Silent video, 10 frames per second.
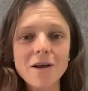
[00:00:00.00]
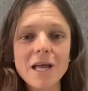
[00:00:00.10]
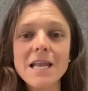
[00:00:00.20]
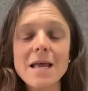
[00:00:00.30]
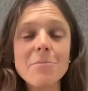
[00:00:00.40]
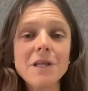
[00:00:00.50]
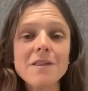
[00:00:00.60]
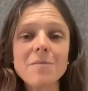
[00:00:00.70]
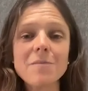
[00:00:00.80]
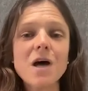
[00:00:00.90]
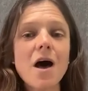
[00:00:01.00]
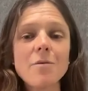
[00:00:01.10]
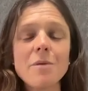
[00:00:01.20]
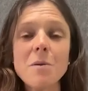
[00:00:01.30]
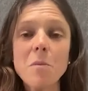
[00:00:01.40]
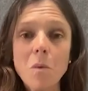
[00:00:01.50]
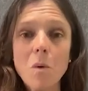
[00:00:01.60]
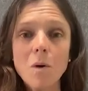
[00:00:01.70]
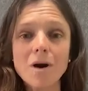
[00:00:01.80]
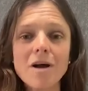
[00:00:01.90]
enabling them to automate
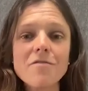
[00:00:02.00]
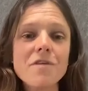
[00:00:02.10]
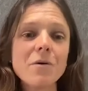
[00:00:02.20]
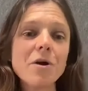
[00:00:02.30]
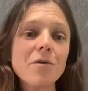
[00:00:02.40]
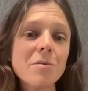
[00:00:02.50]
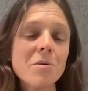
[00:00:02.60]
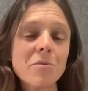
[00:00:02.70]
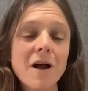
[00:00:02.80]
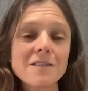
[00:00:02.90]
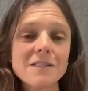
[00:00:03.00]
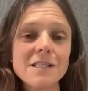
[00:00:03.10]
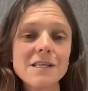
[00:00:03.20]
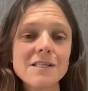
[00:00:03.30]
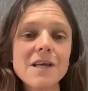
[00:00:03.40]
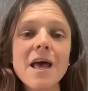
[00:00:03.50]
more of their agreement processes,